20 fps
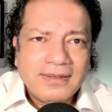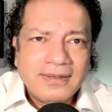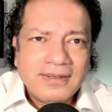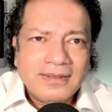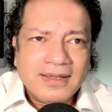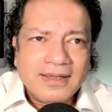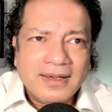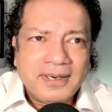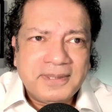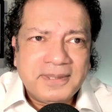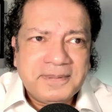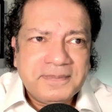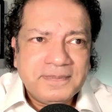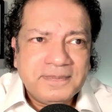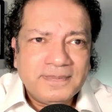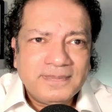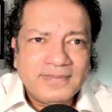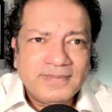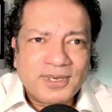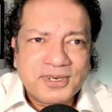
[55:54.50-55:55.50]
Yeah,
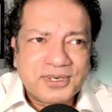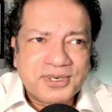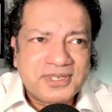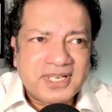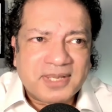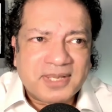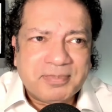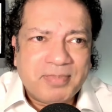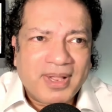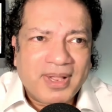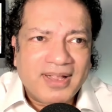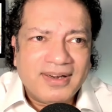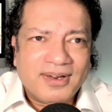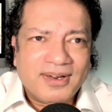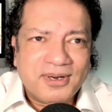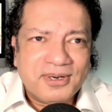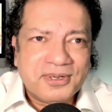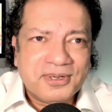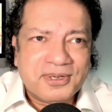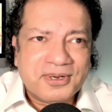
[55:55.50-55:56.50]
on your deathbed,
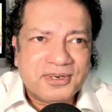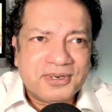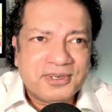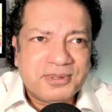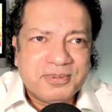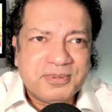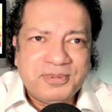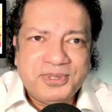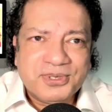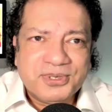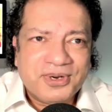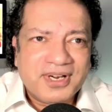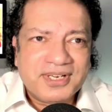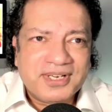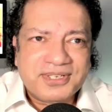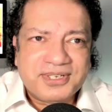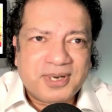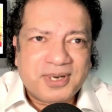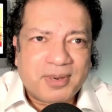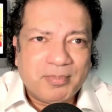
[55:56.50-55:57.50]
all you're gonna do doing
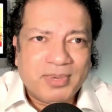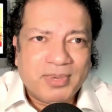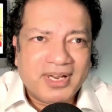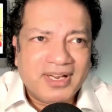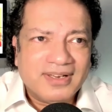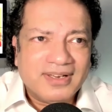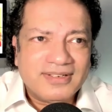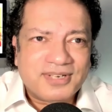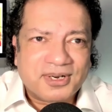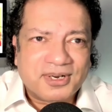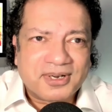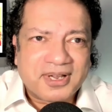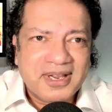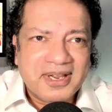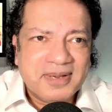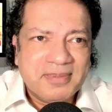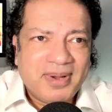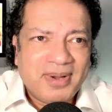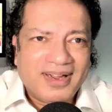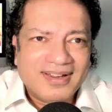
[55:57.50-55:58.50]
is grumbling and talking
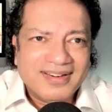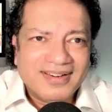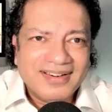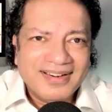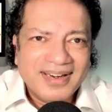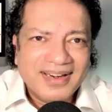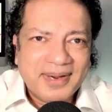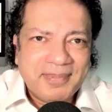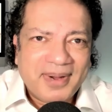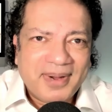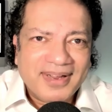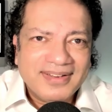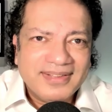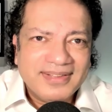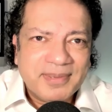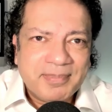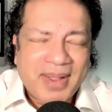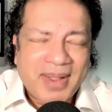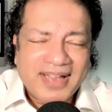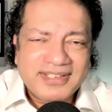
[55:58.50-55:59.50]
about about
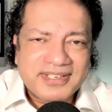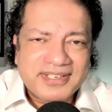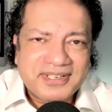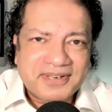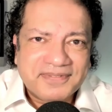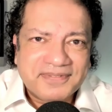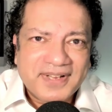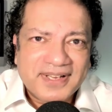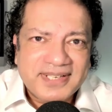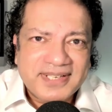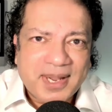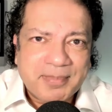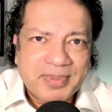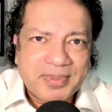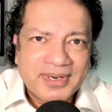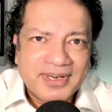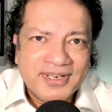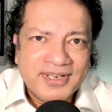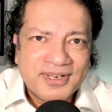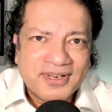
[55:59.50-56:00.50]
the bad stuff that's
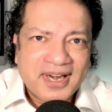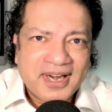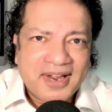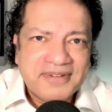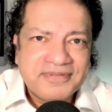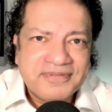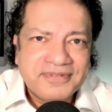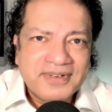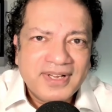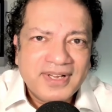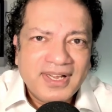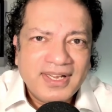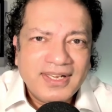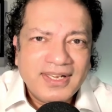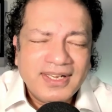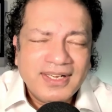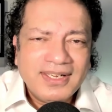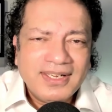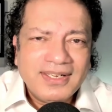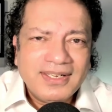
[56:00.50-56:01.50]
happened in your life.
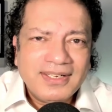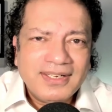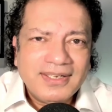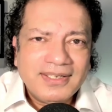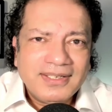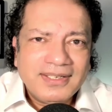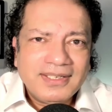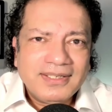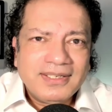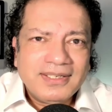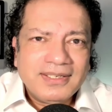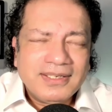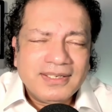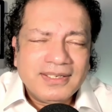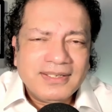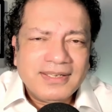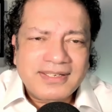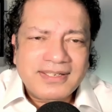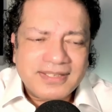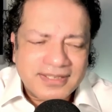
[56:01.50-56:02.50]

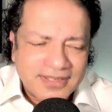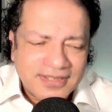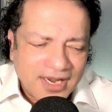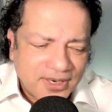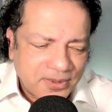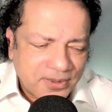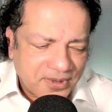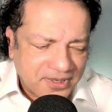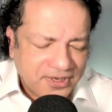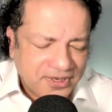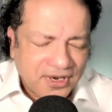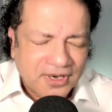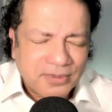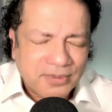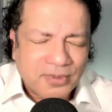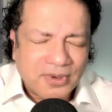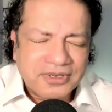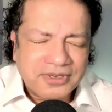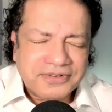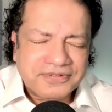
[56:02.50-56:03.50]
This is not what God
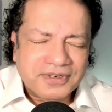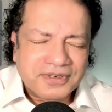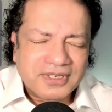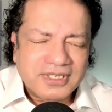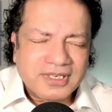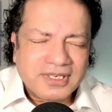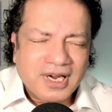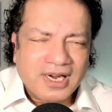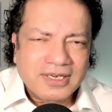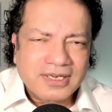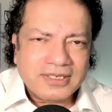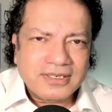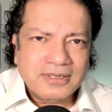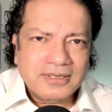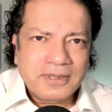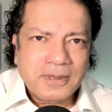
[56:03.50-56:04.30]
wants for us, guys.